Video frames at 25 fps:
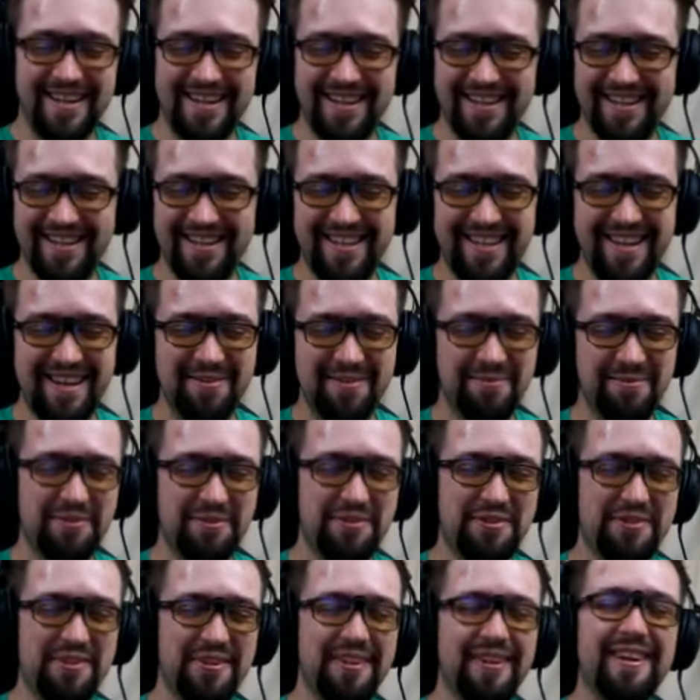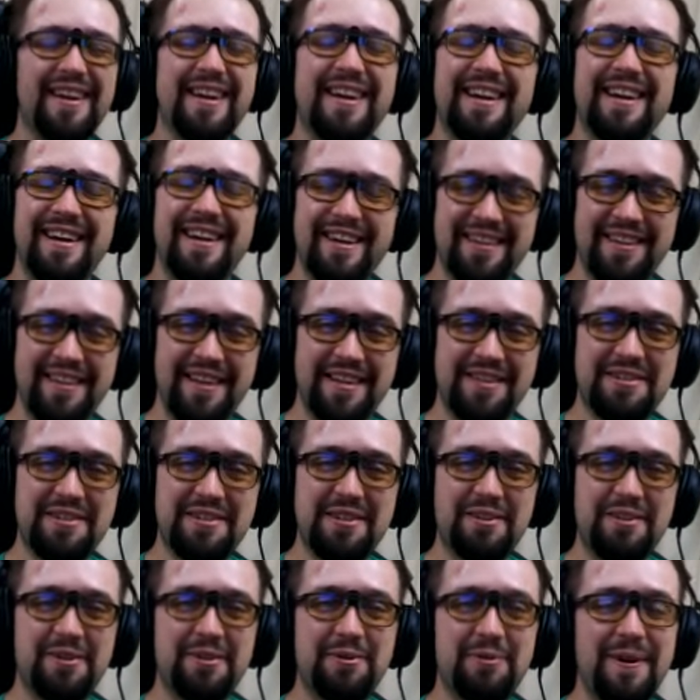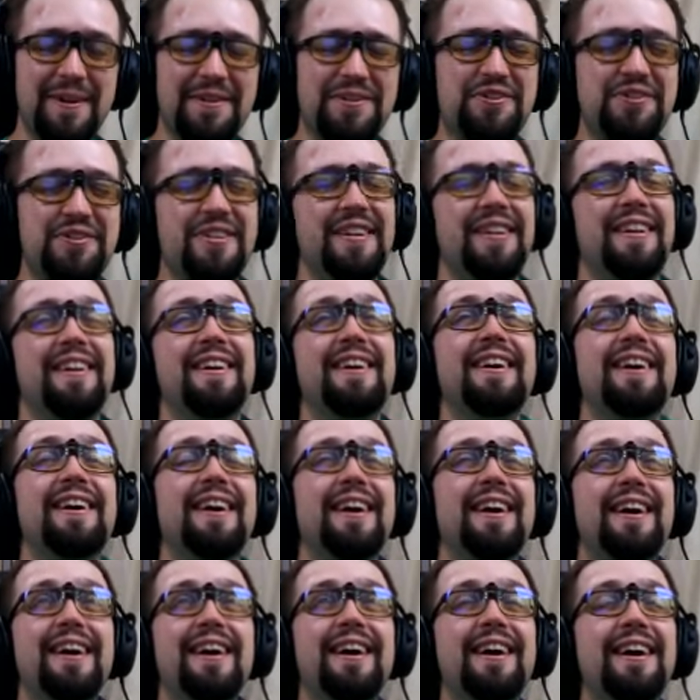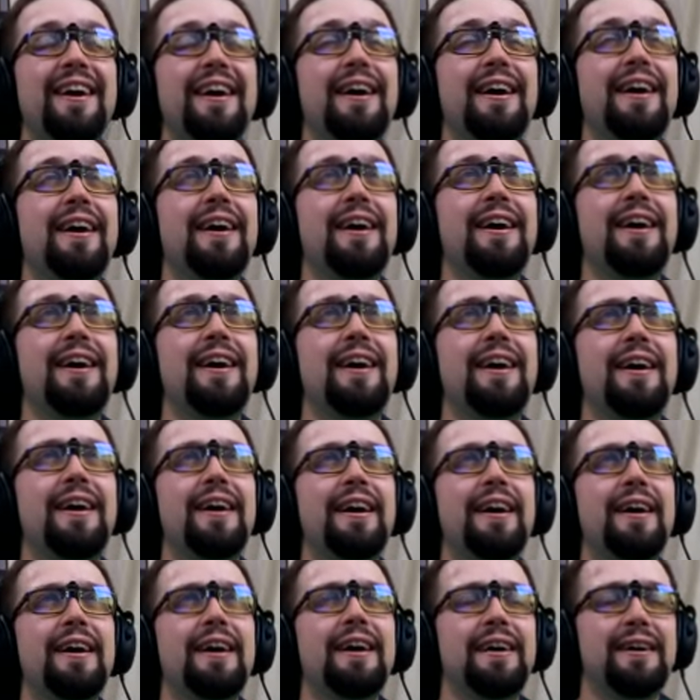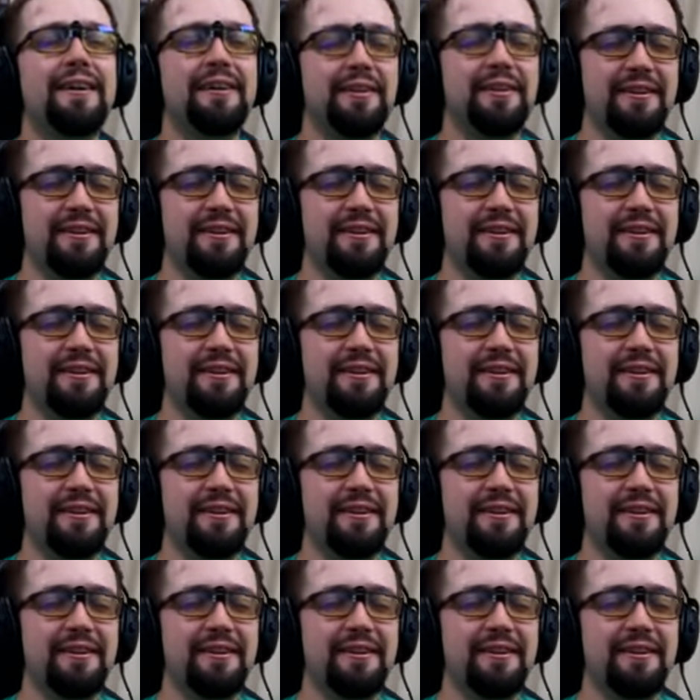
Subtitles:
Yeah, for sure. That's a good question. Uh,